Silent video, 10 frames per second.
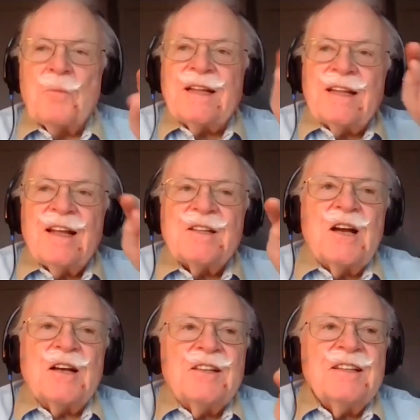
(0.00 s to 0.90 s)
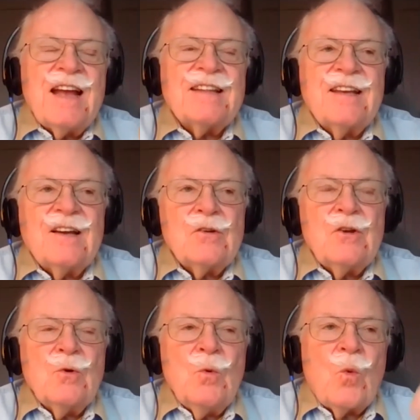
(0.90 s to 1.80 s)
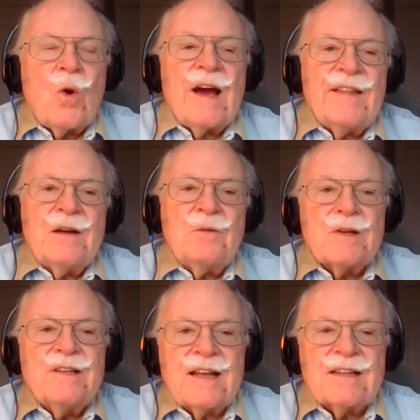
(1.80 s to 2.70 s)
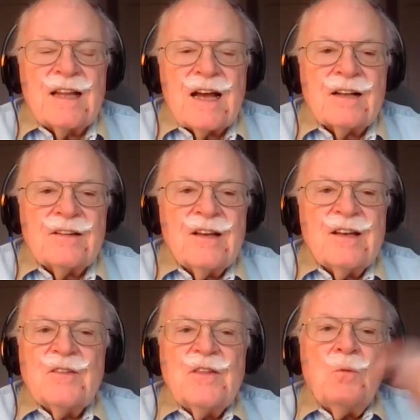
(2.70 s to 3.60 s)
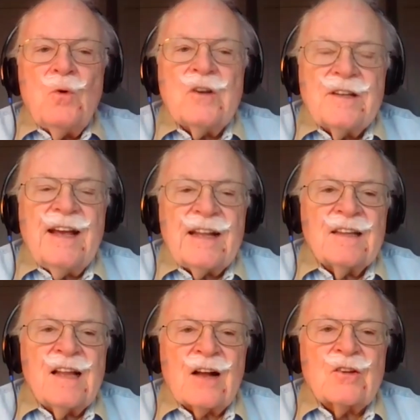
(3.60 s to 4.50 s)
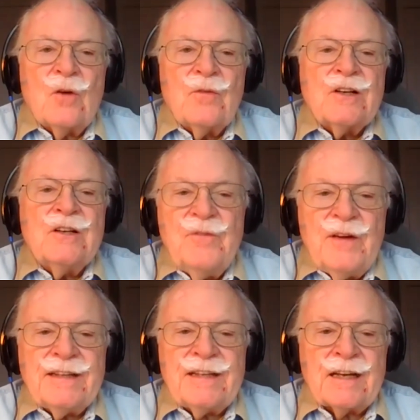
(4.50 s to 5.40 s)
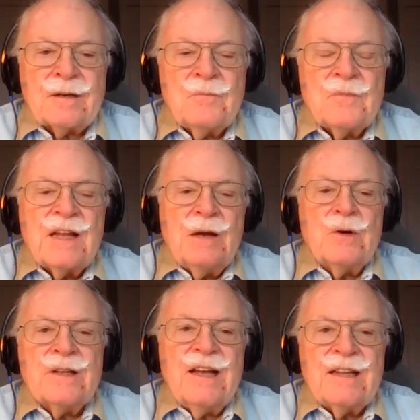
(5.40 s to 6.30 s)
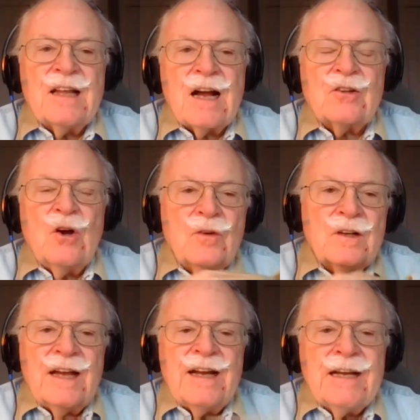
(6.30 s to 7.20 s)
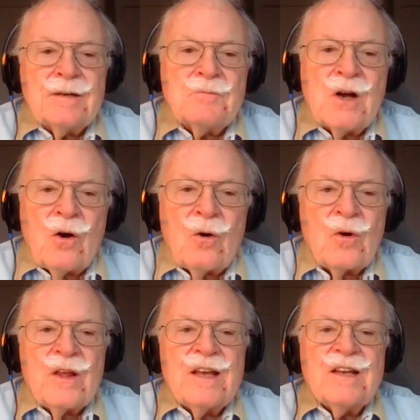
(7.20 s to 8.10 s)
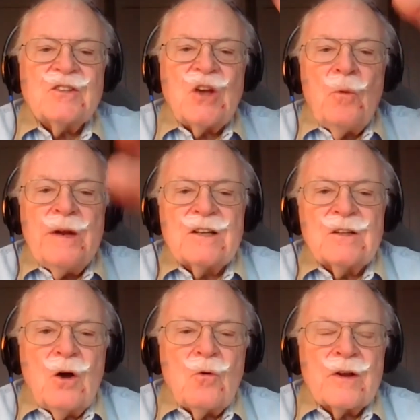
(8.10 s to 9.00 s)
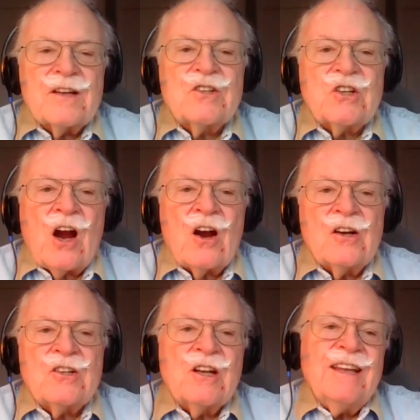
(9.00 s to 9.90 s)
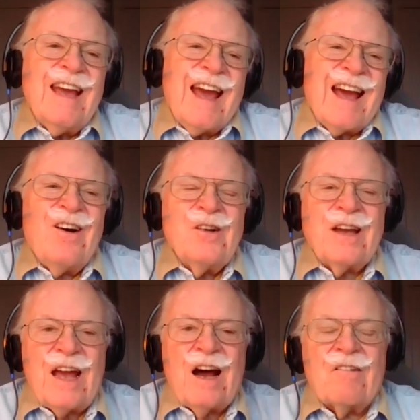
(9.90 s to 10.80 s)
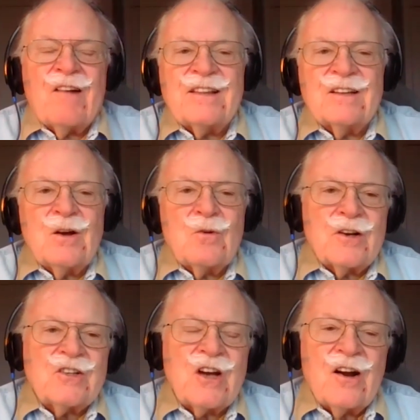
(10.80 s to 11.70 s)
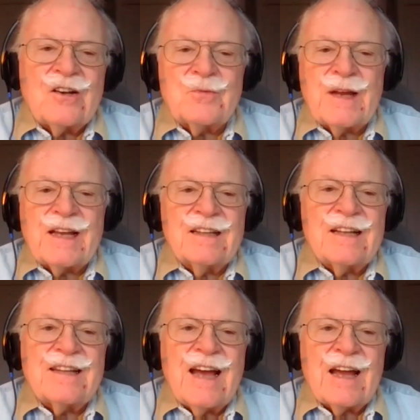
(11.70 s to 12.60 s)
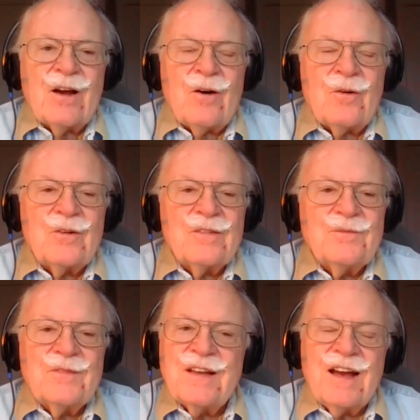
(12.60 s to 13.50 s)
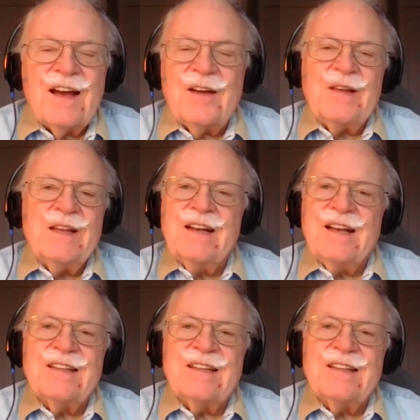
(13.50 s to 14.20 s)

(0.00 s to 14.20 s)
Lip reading: but doesn't that tell you why they were deadlocked? They weren't deadlocked over convicting him. They were deadlocked over letting him go. Yeah. So when you lower the charge, okay, all right, the lower charge, we can let that go. I mean,